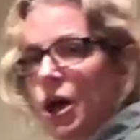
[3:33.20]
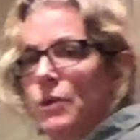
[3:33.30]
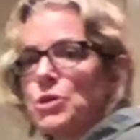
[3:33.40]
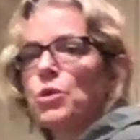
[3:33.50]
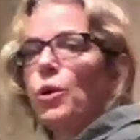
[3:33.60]
go
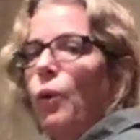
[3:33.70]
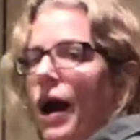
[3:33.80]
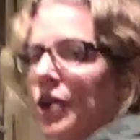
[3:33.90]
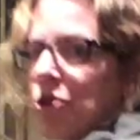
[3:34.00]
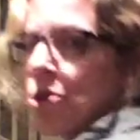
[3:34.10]
into a
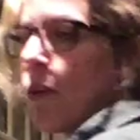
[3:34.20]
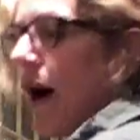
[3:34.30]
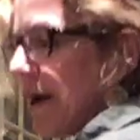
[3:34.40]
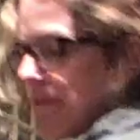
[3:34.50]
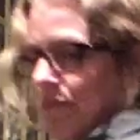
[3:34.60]
wider
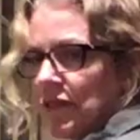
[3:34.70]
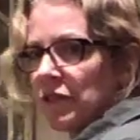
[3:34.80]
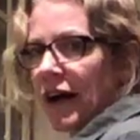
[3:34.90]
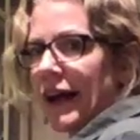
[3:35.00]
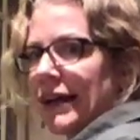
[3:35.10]
squat,
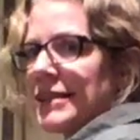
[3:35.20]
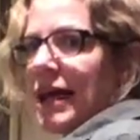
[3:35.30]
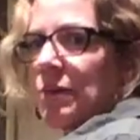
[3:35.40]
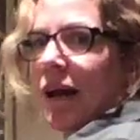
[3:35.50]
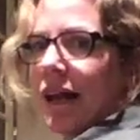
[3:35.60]
right? I can
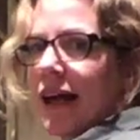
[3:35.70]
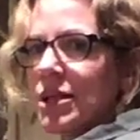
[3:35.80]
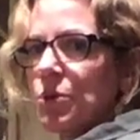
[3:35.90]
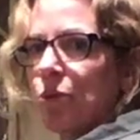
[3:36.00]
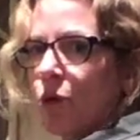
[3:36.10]
take my
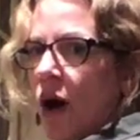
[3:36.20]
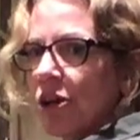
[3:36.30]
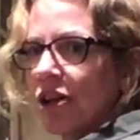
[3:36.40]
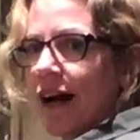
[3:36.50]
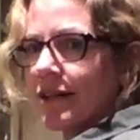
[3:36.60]
legs
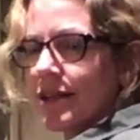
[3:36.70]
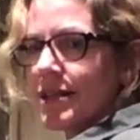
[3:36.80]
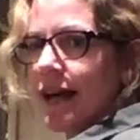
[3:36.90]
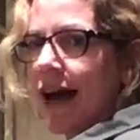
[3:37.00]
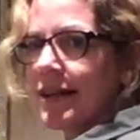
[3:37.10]
broader out to the
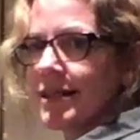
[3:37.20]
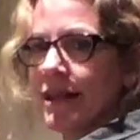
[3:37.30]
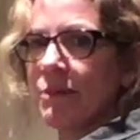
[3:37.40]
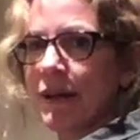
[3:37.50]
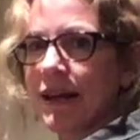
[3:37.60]
side
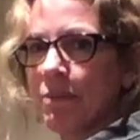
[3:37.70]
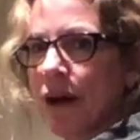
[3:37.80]
instead of being in